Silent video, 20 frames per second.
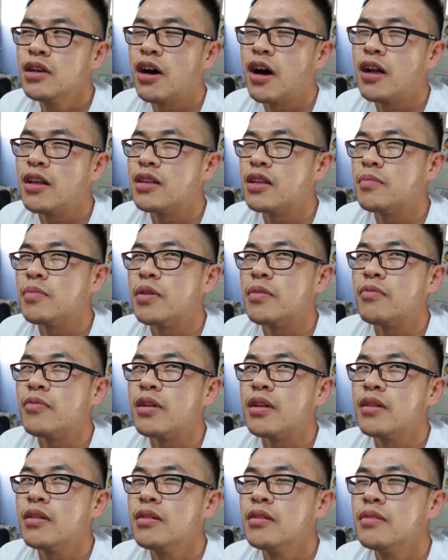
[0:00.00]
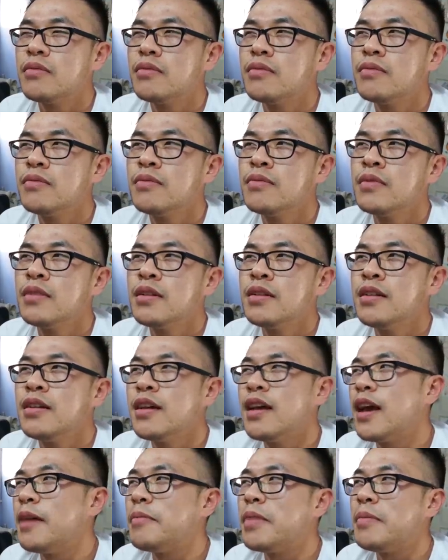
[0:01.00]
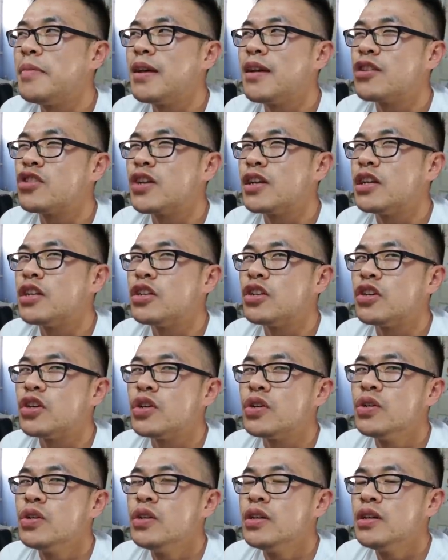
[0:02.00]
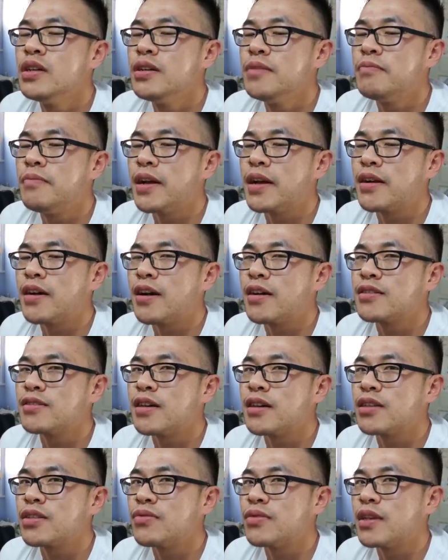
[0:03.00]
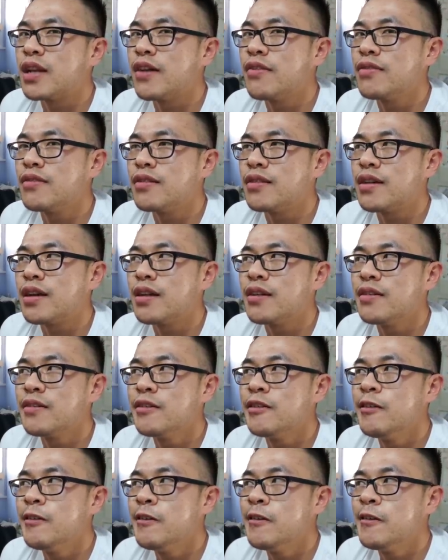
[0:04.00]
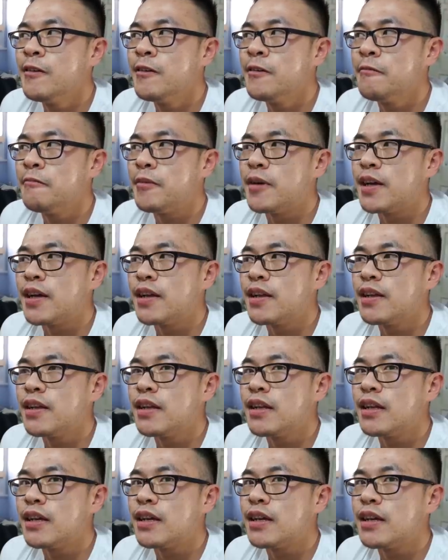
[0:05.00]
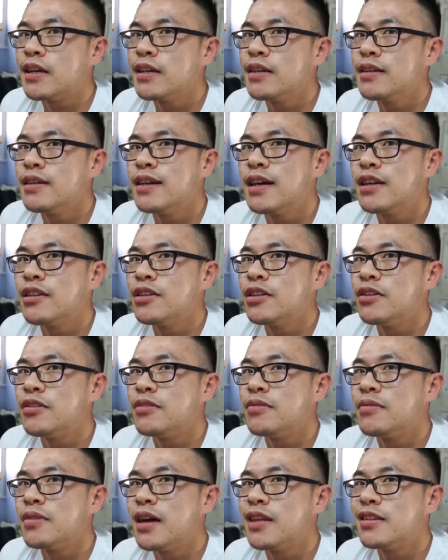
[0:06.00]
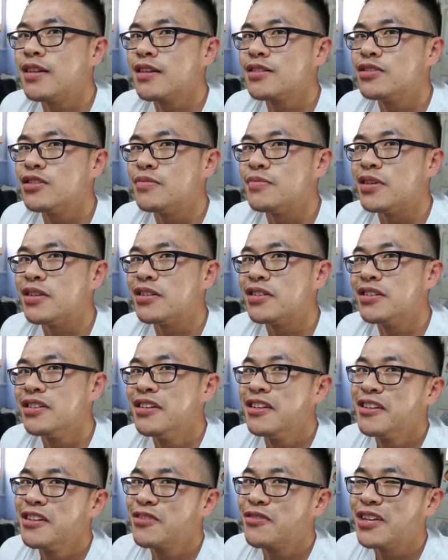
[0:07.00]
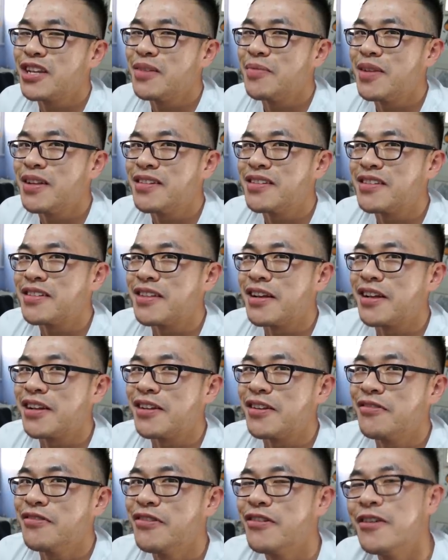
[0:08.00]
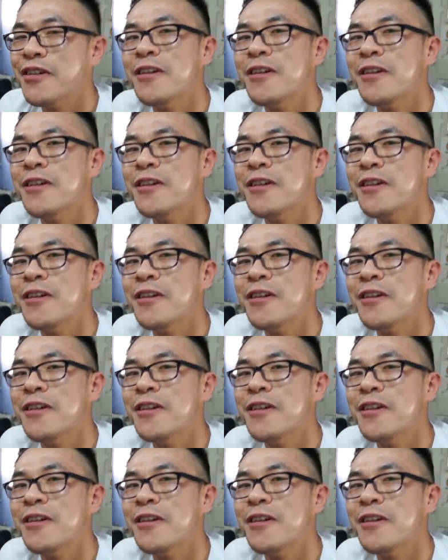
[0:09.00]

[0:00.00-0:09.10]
Aussie bum one, and maybe I'll try to do my cock socks one after that. But yeah, I don't know, I talk too much. 20 minutes is not enough.